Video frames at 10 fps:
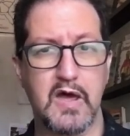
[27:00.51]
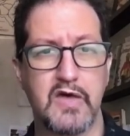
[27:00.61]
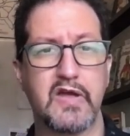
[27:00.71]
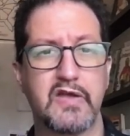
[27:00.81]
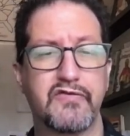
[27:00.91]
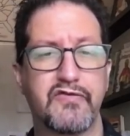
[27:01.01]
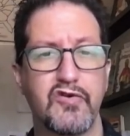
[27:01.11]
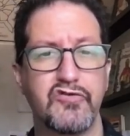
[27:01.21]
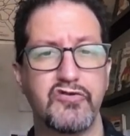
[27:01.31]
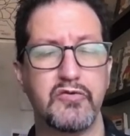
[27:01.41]
then
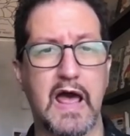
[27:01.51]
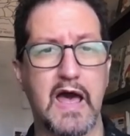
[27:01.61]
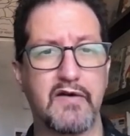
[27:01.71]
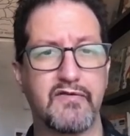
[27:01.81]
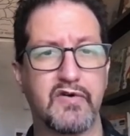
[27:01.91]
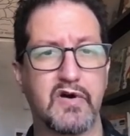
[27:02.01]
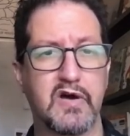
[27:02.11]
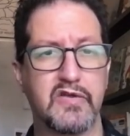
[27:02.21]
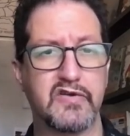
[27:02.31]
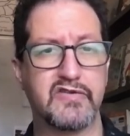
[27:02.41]
first you'd have
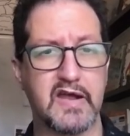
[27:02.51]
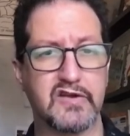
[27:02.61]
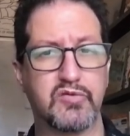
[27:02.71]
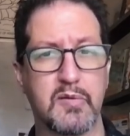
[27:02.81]
the Danis-Weber